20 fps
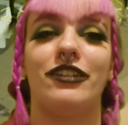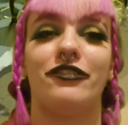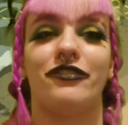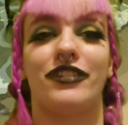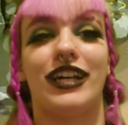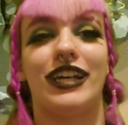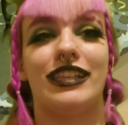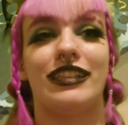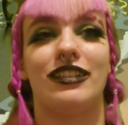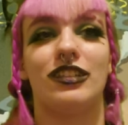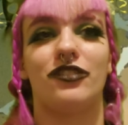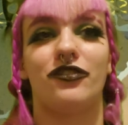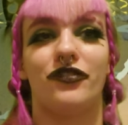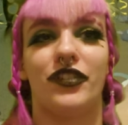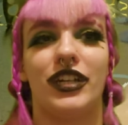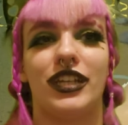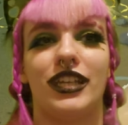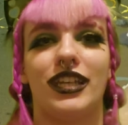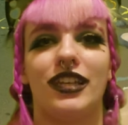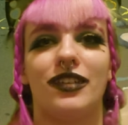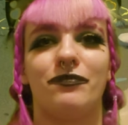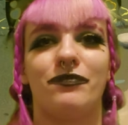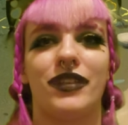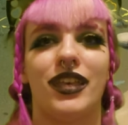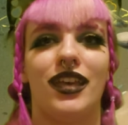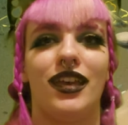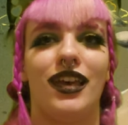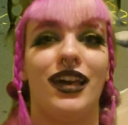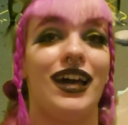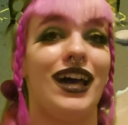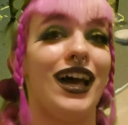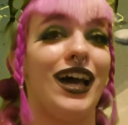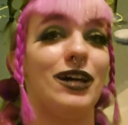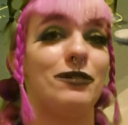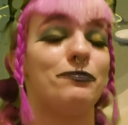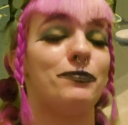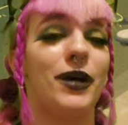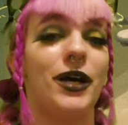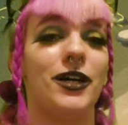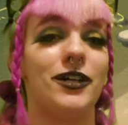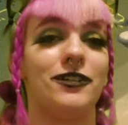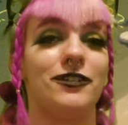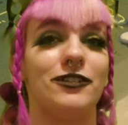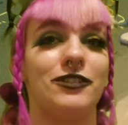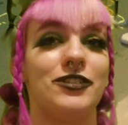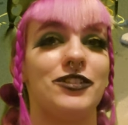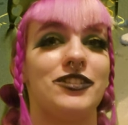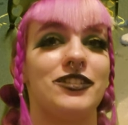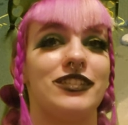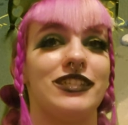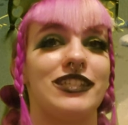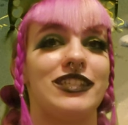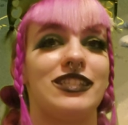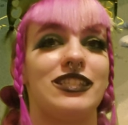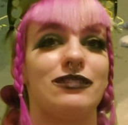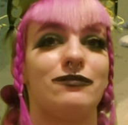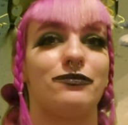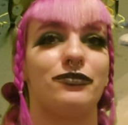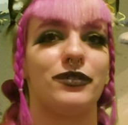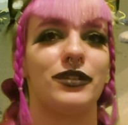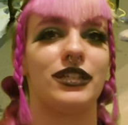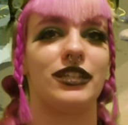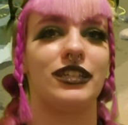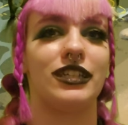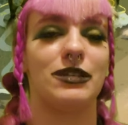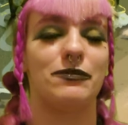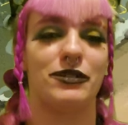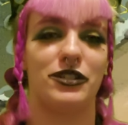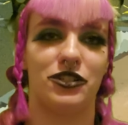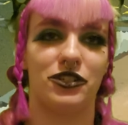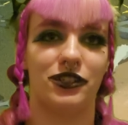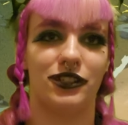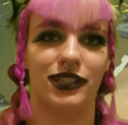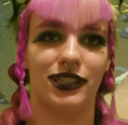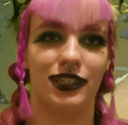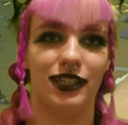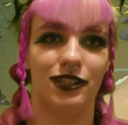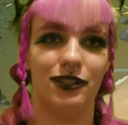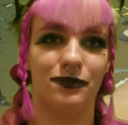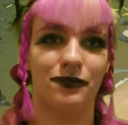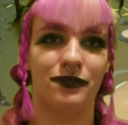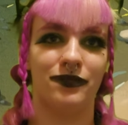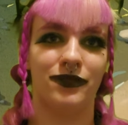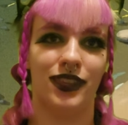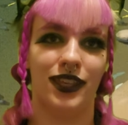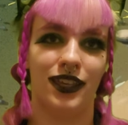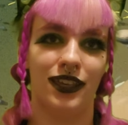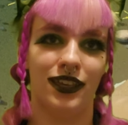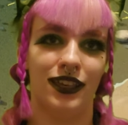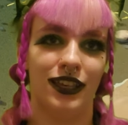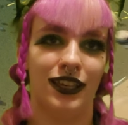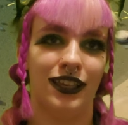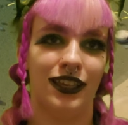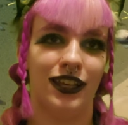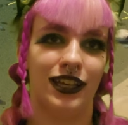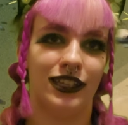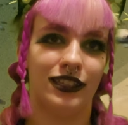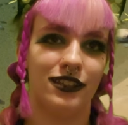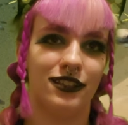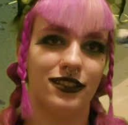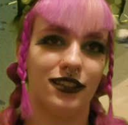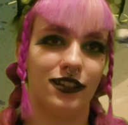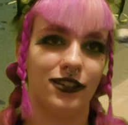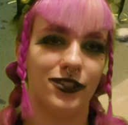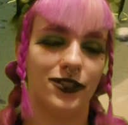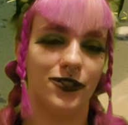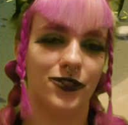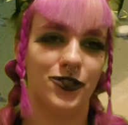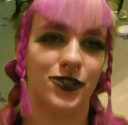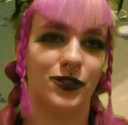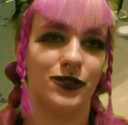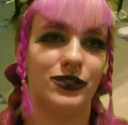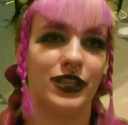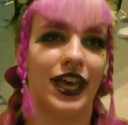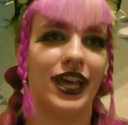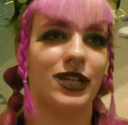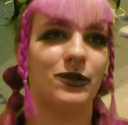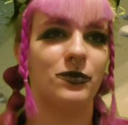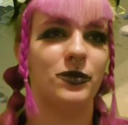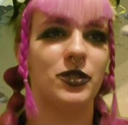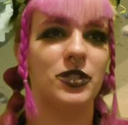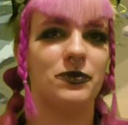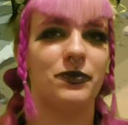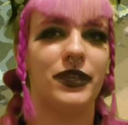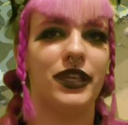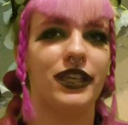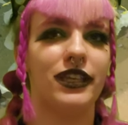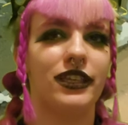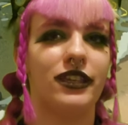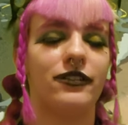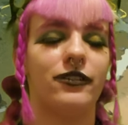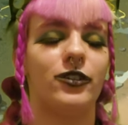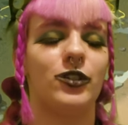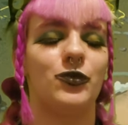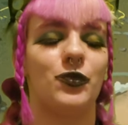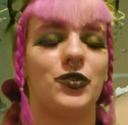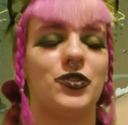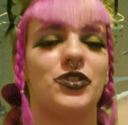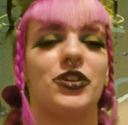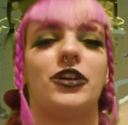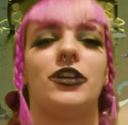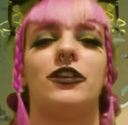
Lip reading: to find this funny. Haha, balls is simply immaturity. This also shows animals being killed, which I